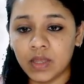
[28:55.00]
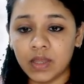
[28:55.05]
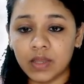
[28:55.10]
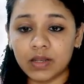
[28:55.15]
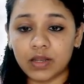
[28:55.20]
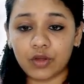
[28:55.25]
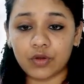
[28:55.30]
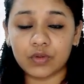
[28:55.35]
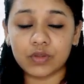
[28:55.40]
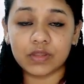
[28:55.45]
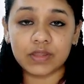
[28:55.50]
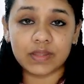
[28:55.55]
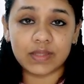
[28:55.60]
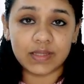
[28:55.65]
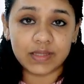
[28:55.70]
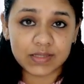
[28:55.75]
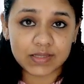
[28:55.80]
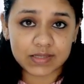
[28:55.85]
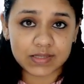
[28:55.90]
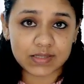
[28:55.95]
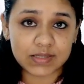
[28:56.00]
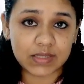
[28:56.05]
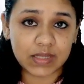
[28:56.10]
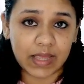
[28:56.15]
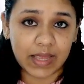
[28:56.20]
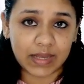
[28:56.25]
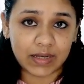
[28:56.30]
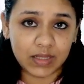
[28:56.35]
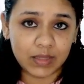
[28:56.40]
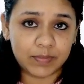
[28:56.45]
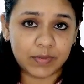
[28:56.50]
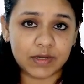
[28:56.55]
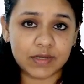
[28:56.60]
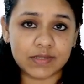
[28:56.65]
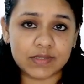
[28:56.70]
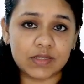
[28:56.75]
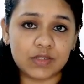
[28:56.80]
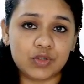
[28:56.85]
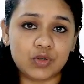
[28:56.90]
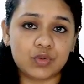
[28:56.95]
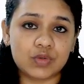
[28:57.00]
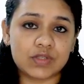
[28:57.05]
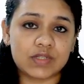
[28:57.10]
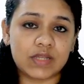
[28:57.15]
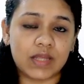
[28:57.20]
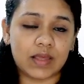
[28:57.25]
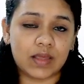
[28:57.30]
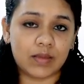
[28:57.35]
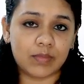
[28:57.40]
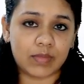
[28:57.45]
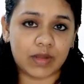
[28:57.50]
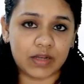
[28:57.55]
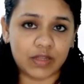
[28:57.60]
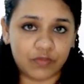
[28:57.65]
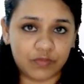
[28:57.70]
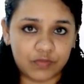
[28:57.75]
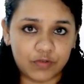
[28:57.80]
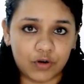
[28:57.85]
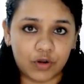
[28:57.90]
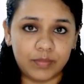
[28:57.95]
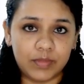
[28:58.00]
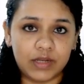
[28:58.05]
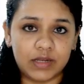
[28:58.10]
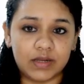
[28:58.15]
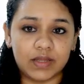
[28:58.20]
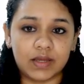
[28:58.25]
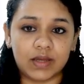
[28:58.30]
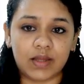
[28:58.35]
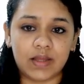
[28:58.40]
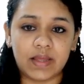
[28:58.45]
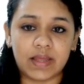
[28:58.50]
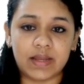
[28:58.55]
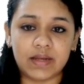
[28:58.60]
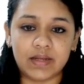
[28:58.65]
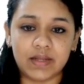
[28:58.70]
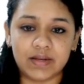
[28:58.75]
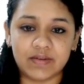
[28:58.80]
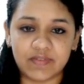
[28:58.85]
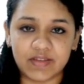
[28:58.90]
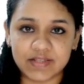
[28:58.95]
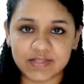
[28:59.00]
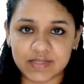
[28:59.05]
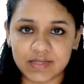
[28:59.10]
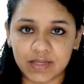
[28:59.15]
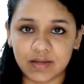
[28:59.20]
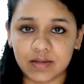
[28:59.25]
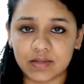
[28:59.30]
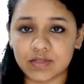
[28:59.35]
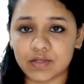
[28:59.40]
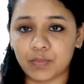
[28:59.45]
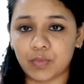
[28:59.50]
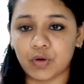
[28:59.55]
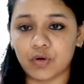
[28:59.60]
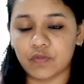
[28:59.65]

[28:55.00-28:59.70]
Now, this any person who's taking money from India and investing it as a